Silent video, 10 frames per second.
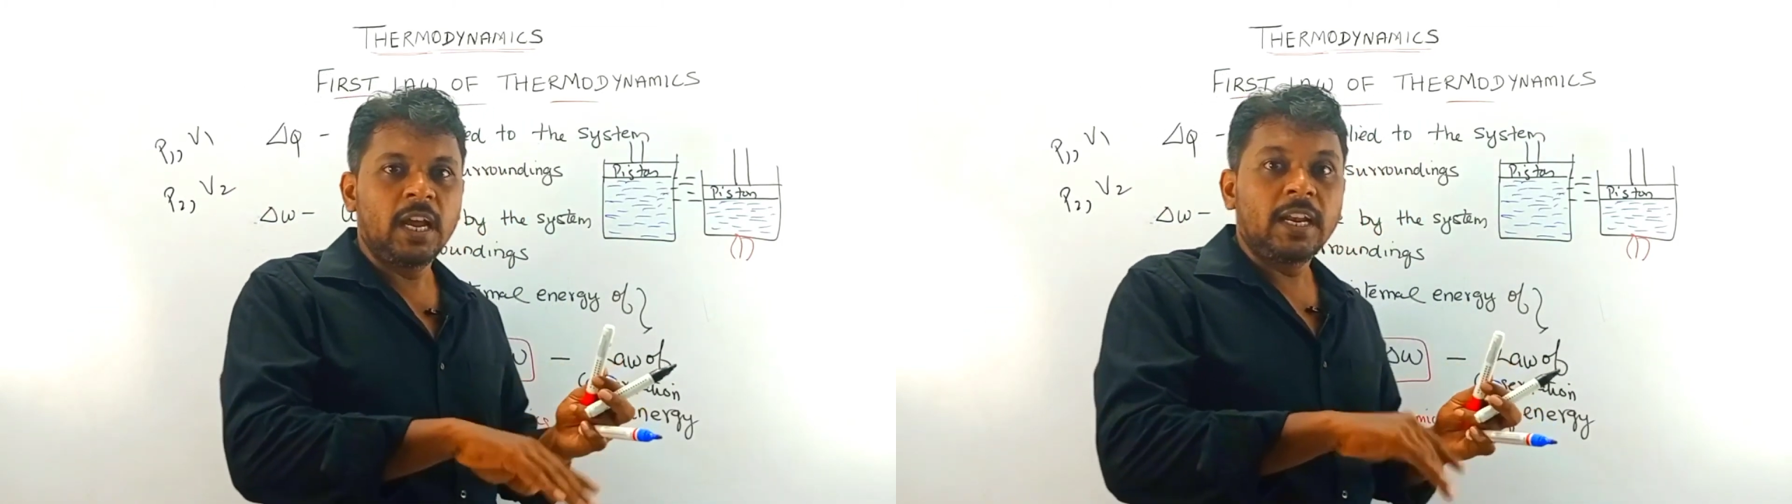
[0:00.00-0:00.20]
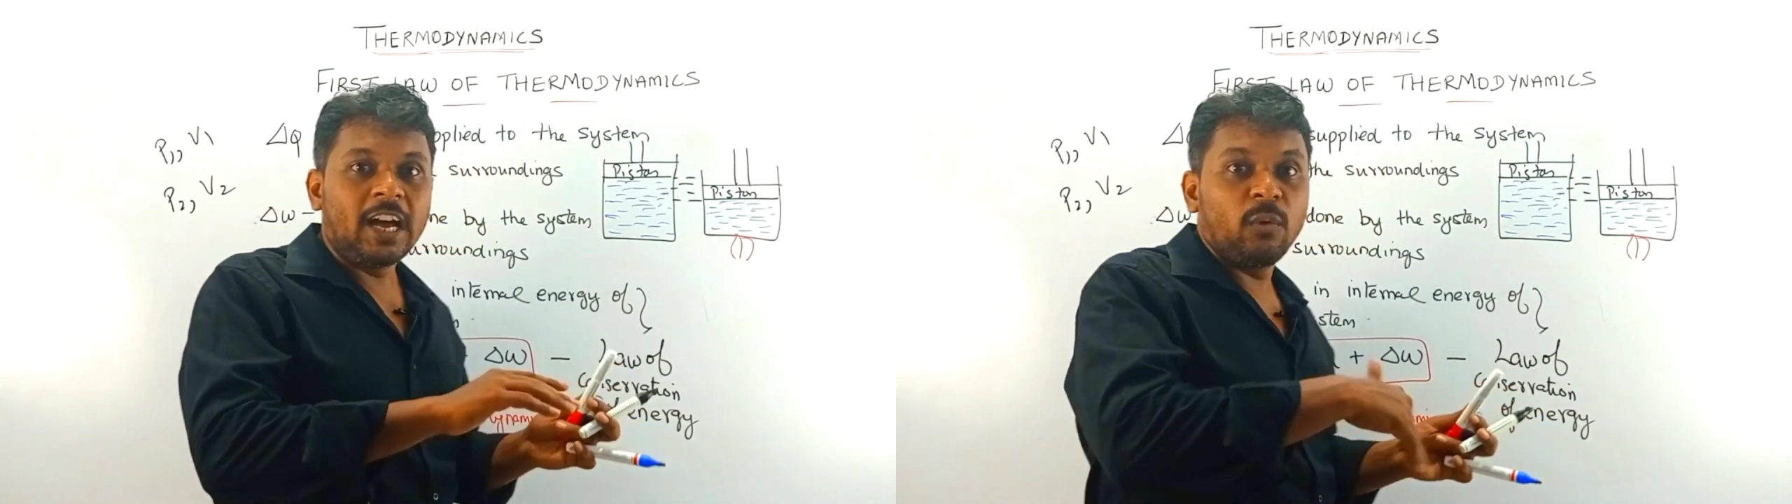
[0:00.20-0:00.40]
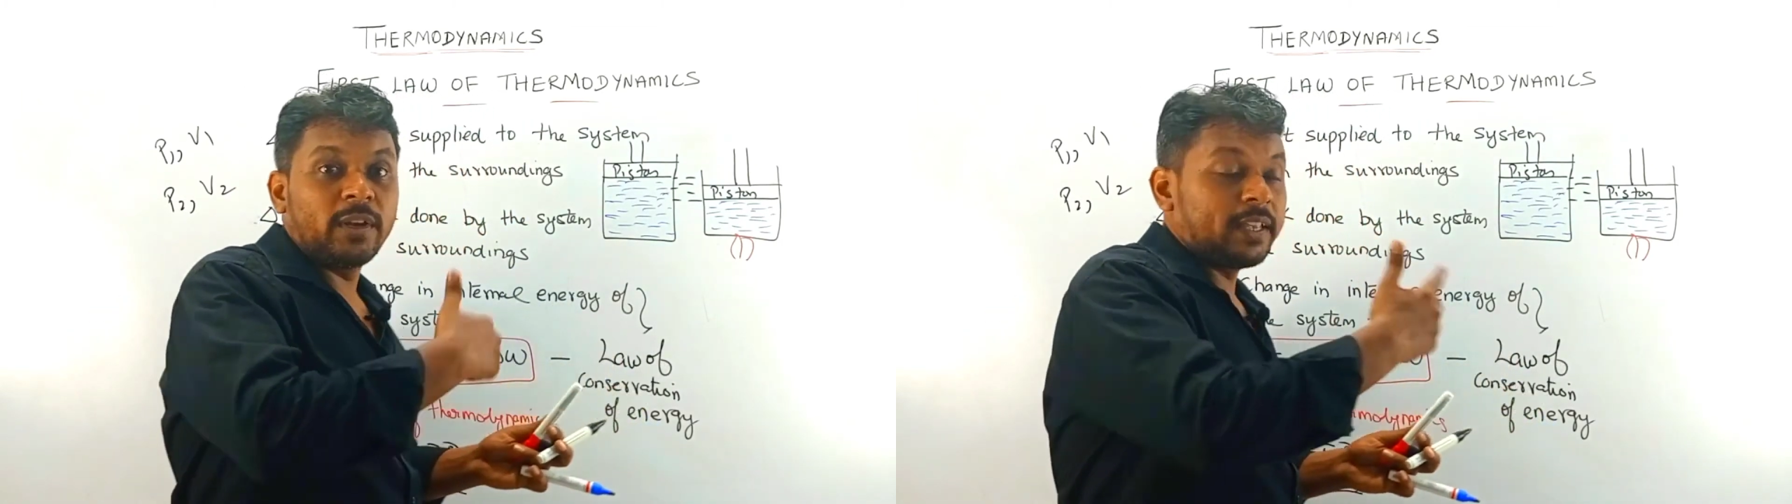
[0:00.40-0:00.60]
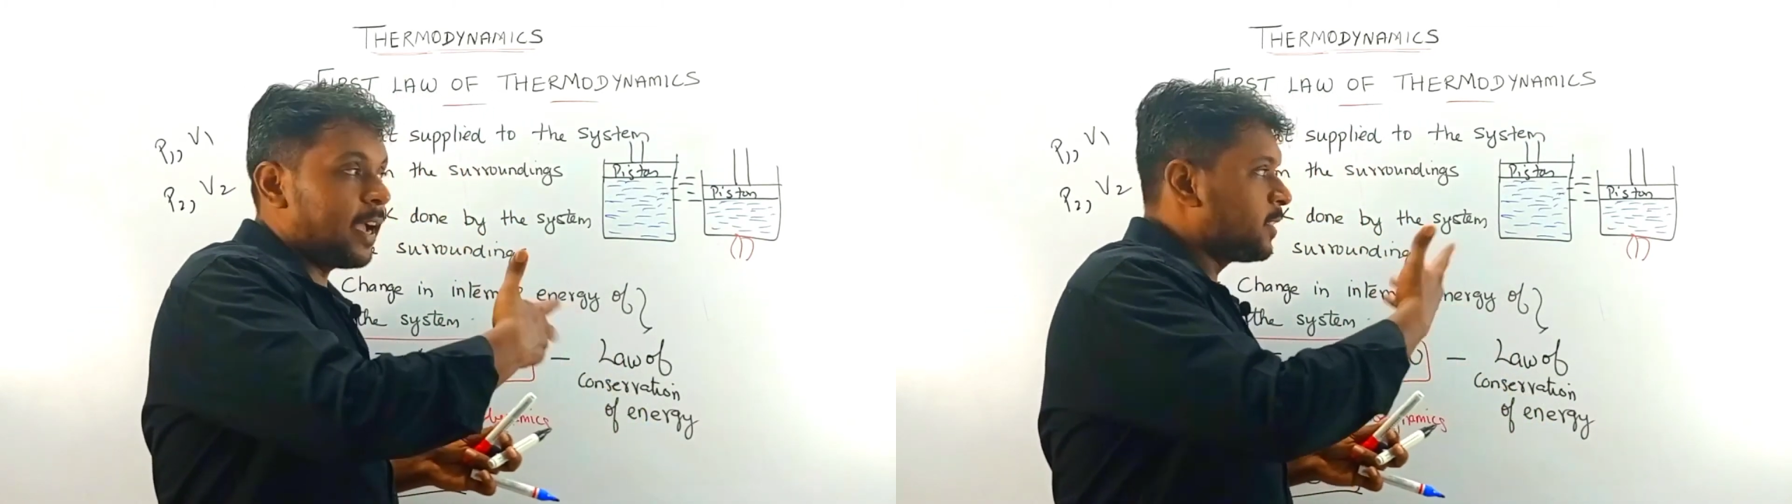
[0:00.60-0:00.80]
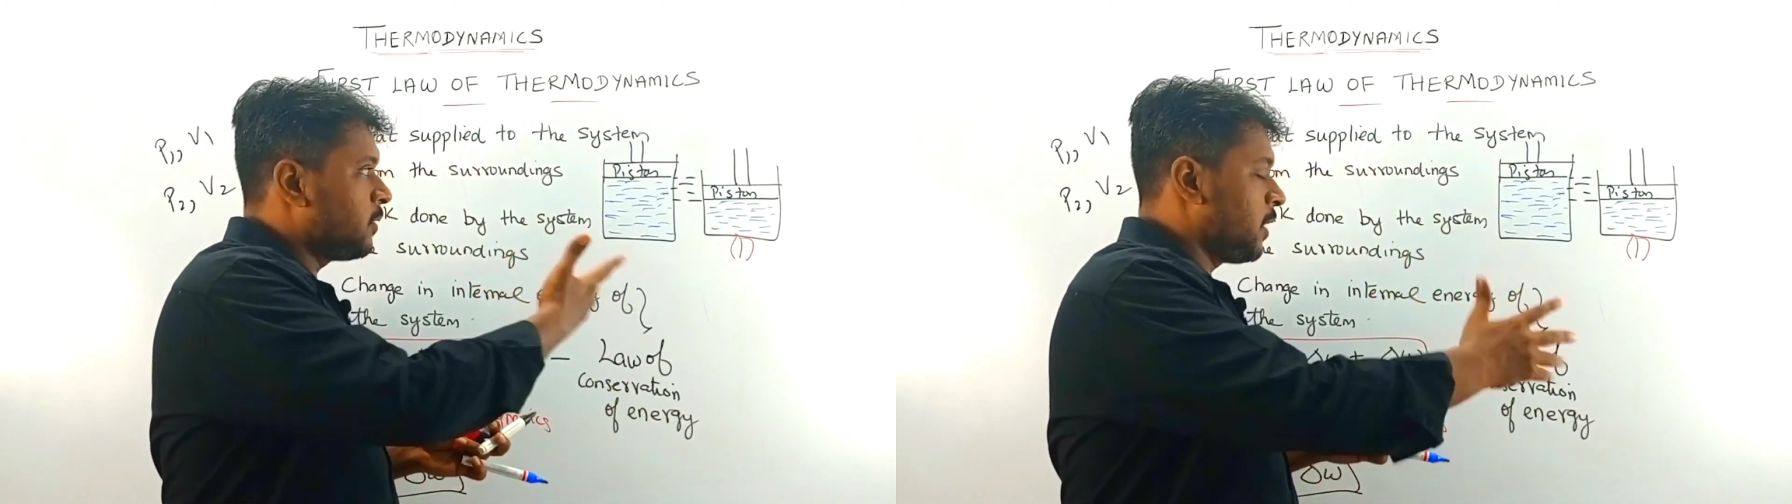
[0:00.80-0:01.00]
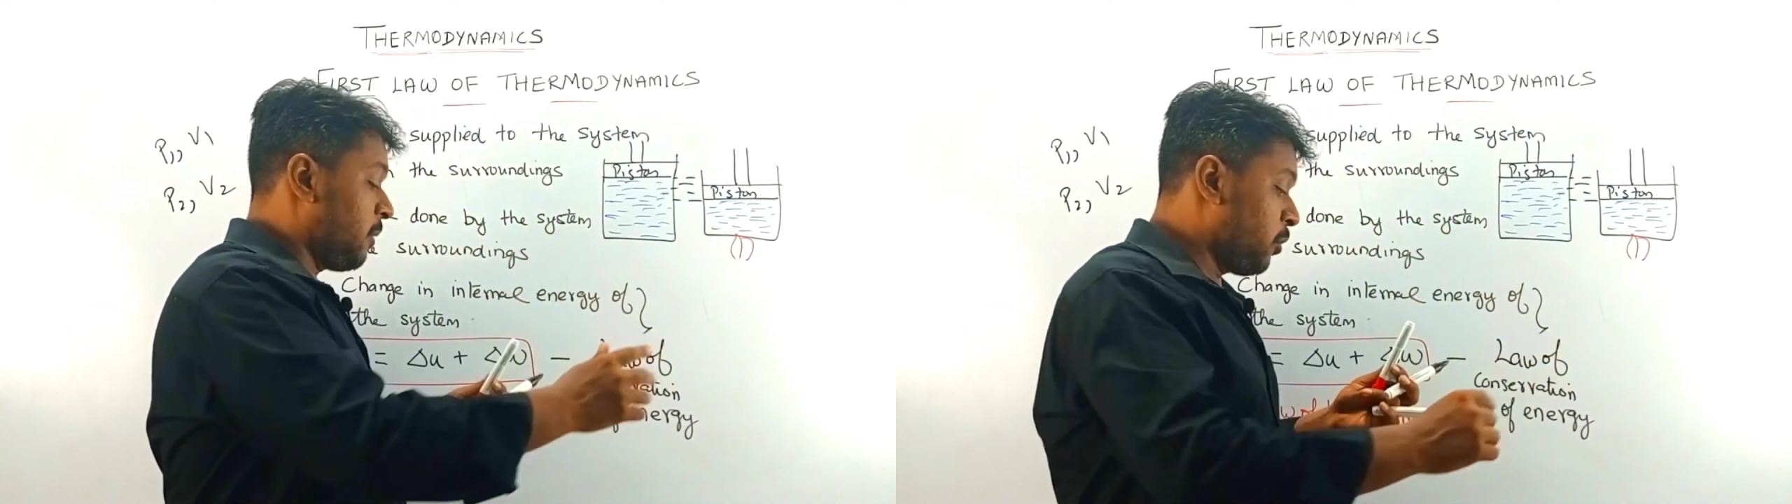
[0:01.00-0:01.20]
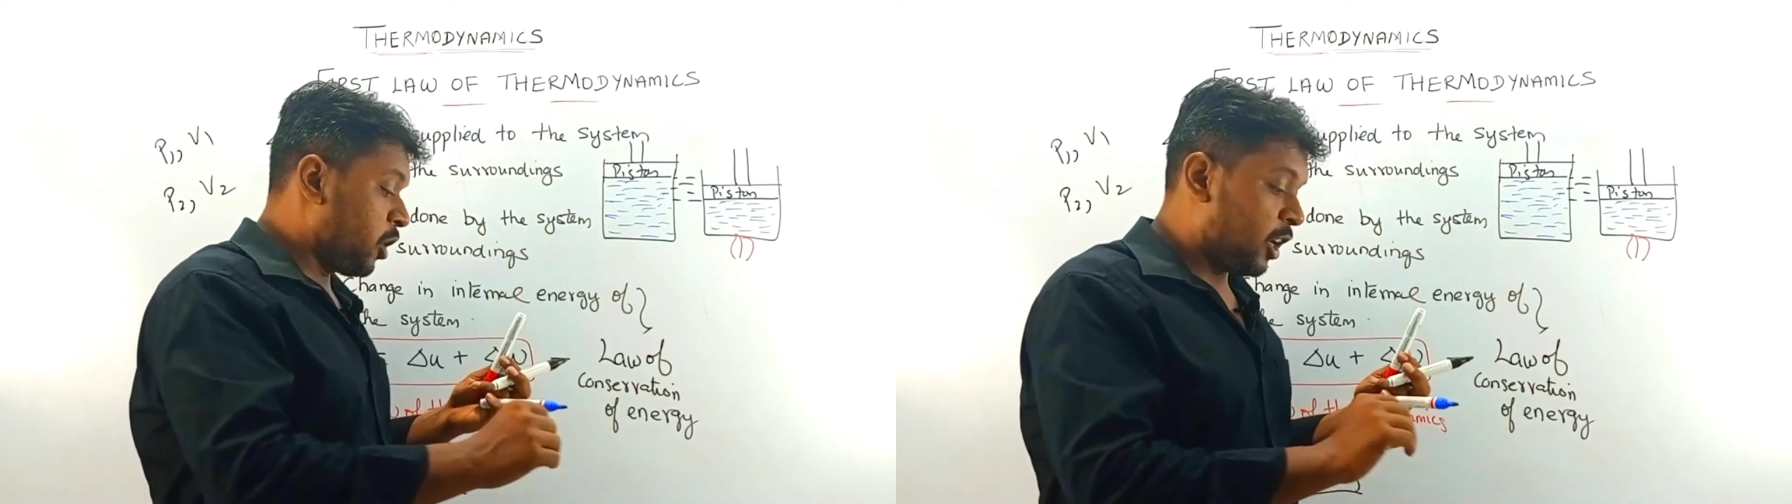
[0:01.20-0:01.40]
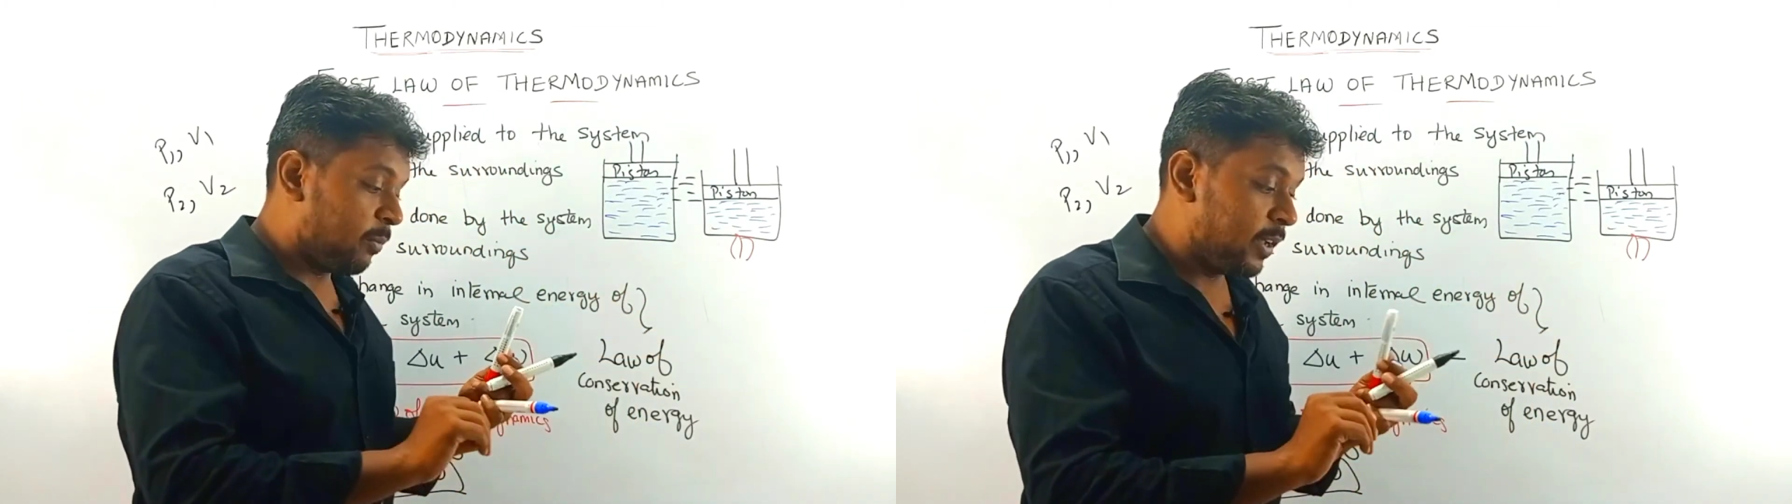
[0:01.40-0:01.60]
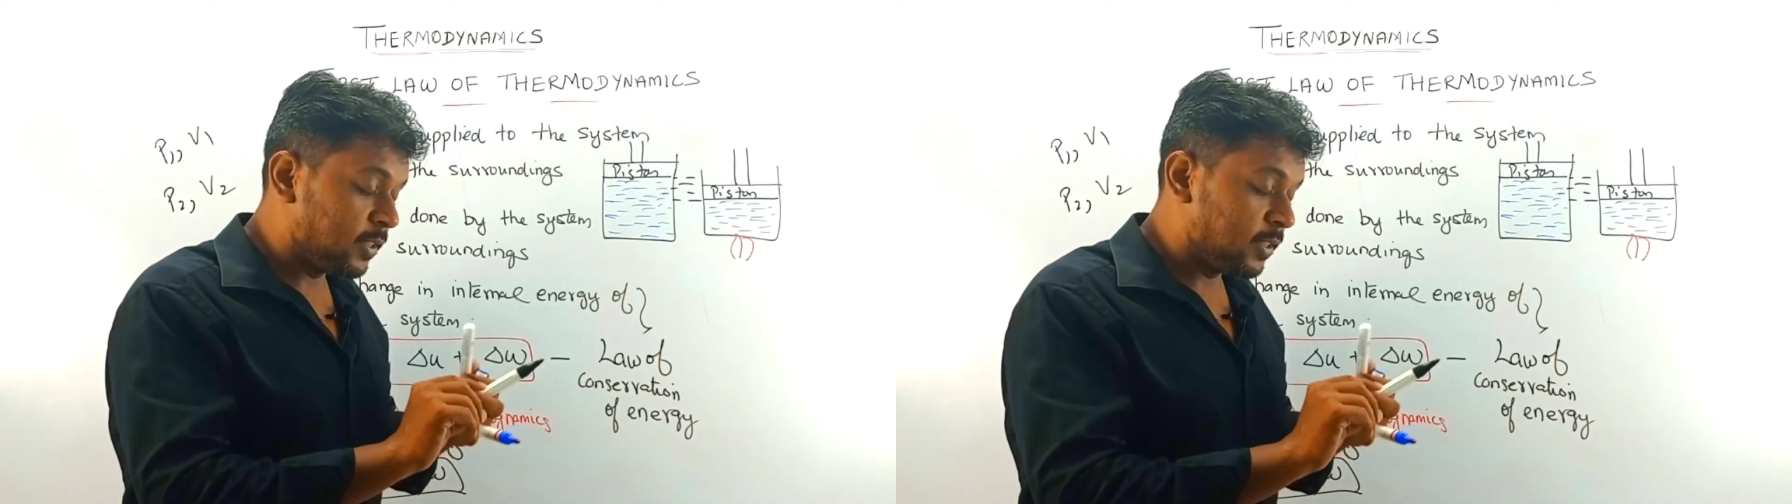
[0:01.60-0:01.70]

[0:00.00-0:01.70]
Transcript: Now in case of thermodynamics,